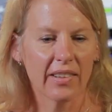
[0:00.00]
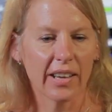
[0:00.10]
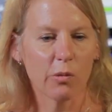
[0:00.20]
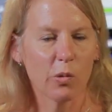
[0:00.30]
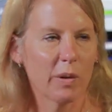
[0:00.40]

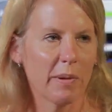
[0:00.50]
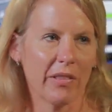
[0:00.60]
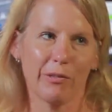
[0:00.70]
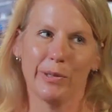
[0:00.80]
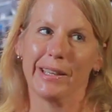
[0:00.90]
like, well, what
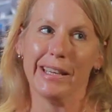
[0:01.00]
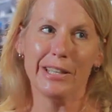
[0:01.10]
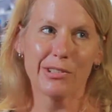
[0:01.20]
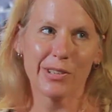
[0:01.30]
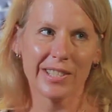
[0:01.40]
about the really
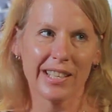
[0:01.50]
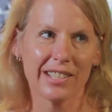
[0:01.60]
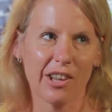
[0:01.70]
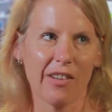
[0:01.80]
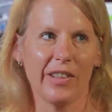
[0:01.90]
interesting
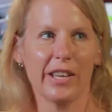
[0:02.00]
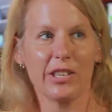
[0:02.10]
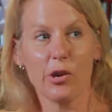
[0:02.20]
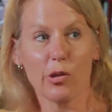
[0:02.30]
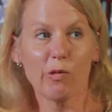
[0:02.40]
stuff,
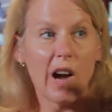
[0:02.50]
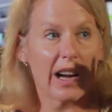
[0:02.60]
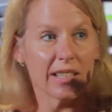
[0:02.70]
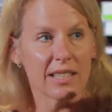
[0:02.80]
like, you know, the rocket